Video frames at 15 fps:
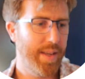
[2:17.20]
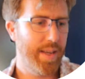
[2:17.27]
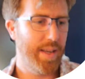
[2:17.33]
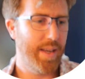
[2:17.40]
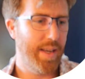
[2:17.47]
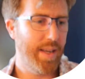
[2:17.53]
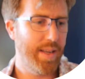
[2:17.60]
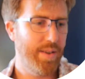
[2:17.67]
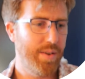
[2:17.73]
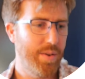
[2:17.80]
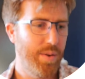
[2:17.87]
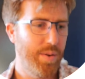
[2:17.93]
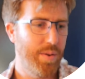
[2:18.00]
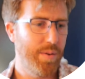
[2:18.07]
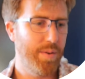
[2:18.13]

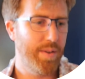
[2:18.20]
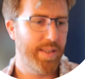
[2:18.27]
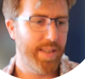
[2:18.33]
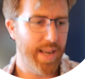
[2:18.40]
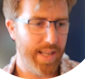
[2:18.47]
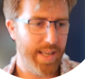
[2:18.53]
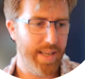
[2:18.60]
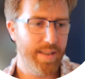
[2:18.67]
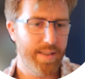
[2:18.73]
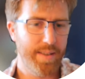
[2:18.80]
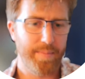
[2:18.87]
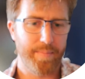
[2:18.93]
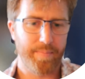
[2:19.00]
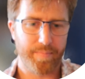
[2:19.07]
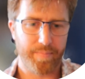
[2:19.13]
into settings,
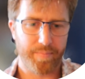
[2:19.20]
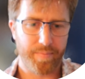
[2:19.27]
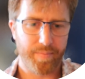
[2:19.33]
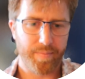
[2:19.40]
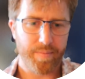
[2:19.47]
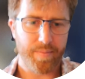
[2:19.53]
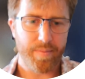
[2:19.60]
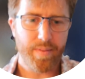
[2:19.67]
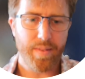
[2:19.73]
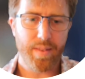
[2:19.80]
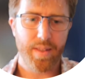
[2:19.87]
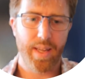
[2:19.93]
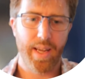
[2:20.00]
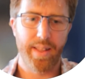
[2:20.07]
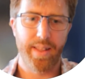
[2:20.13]

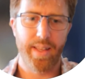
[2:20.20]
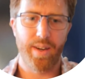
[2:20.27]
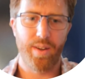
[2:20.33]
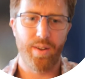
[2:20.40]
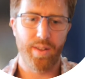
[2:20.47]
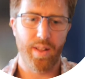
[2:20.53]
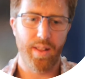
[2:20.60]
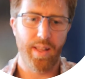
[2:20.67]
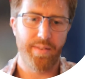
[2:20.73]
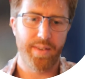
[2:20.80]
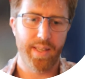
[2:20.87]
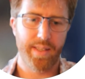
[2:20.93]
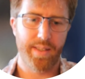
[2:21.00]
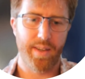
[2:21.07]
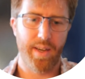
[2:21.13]
and then along the
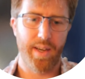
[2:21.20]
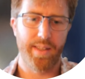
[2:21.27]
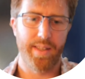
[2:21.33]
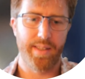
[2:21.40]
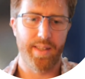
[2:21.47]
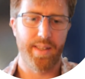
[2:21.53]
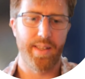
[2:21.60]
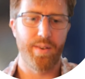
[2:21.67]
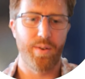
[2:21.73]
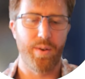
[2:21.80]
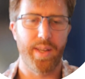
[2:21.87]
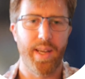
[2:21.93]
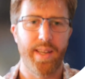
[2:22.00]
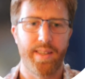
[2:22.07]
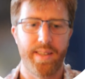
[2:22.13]
left-hand side, there's a thing called
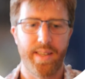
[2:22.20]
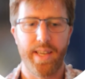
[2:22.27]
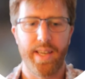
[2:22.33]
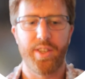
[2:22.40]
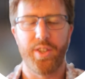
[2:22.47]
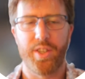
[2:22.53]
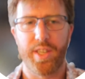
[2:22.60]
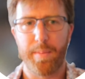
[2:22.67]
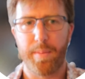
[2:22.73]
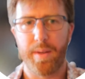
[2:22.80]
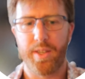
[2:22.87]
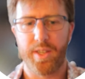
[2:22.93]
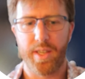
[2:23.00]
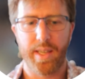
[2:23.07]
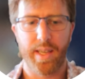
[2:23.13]
SSH and
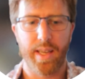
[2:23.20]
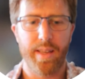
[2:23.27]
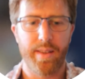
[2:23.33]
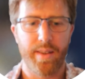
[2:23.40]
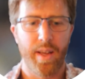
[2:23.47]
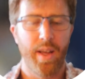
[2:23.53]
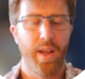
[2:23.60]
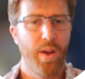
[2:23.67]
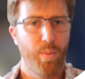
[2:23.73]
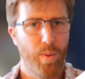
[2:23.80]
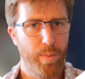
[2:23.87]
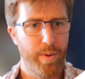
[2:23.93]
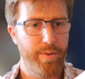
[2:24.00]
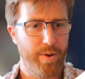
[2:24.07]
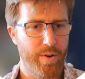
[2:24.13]
GPG keys.
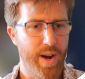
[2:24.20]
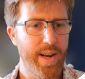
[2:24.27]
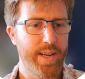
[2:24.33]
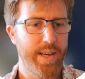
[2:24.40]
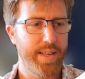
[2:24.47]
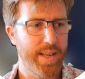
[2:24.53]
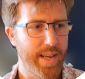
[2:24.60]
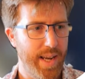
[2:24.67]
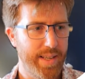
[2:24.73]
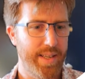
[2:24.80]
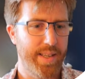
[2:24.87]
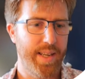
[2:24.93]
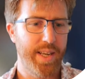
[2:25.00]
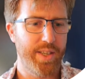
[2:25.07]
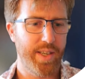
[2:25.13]
What we've created is an
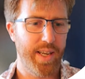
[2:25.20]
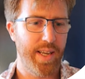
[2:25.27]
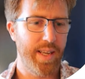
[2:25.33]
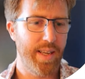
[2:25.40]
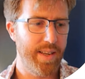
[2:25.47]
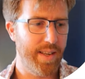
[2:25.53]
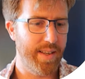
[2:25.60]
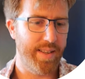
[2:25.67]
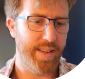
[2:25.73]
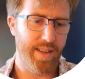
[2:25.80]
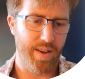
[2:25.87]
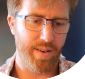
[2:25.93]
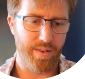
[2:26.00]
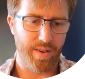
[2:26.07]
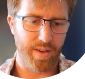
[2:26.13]
SSH key, and you can see
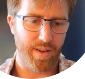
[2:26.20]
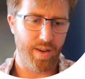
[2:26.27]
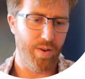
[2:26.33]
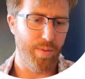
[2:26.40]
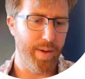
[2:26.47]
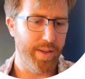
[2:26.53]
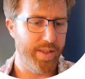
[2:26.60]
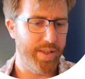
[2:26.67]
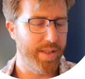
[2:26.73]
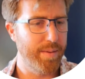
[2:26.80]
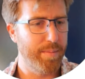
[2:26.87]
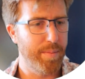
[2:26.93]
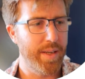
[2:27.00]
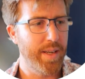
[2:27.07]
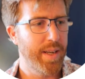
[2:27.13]
I've got a whole bunch of
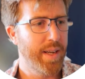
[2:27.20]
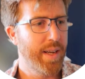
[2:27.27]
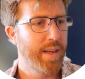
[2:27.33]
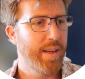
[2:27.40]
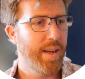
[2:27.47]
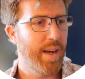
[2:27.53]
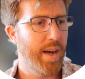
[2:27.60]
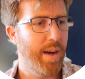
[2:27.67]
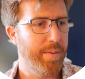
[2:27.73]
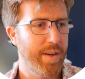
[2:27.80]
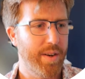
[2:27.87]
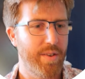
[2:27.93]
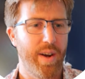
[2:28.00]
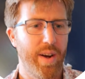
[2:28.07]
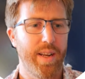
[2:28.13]
them, but I'm going
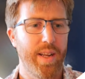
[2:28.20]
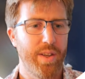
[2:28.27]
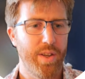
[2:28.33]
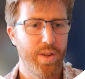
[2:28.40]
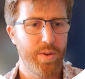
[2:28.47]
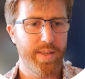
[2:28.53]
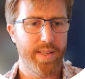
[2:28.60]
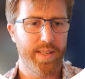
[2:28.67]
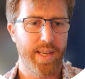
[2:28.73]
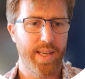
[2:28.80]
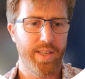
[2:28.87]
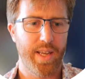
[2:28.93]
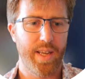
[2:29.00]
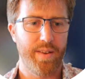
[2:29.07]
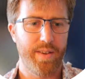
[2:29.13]
to create a new SSH
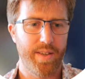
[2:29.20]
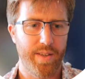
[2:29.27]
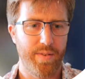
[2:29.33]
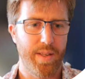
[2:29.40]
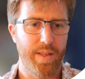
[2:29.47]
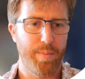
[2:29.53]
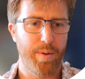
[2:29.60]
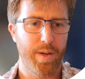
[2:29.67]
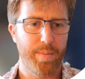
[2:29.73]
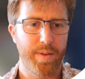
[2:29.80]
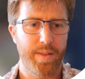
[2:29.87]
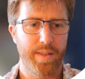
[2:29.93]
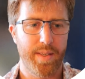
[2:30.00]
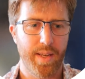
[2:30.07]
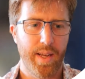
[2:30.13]
key just for this
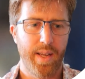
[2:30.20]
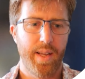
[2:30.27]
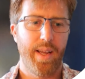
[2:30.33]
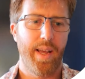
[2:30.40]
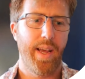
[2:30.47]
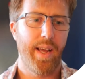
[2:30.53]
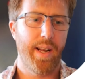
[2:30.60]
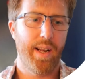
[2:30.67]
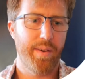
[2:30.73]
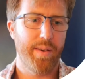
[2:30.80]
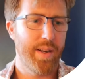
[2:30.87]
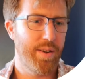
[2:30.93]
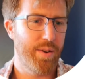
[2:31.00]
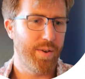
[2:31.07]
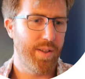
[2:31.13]
purpose, and I'm going
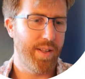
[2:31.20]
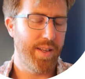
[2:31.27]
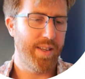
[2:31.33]
to call it,